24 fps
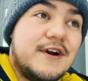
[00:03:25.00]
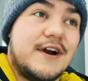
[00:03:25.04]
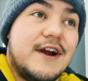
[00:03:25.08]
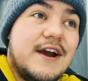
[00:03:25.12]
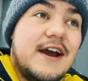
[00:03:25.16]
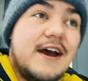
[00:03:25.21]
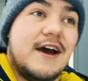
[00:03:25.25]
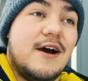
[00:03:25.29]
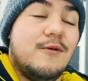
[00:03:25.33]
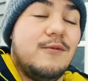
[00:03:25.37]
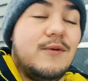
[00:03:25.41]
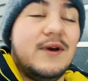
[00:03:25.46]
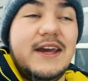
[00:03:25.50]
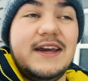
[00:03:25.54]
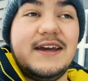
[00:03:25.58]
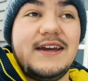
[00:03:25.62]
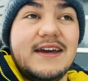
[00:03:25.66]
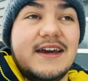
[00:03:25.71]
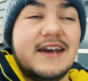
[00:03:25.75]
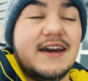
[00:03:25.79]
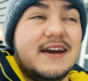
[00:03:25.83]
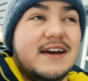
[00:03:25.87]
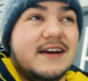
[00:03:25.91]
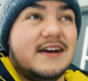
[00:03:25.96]
a week,
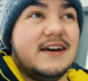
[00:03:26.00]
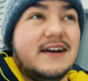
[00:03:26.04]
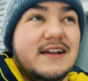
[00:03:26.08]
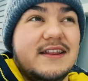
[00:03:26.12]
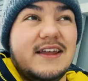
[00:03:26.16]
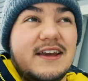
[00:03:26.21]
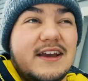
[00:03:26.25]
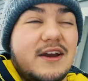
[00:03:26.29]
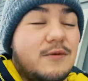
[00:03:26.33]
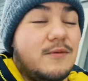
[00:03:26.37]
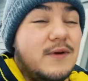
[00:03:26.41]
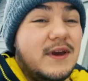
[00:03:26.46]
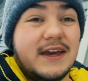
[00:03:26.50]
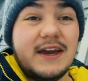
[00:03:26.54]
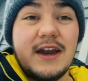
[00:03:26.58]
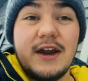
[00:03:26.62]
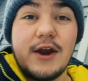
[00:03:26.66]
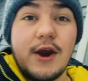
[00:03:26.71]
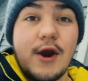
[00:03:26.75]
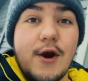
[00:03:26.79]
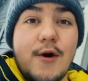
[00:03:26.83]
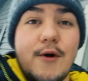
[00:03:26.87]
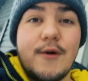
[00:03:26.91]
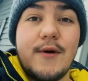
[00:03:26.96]
like a week
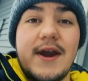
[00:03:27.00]
ago,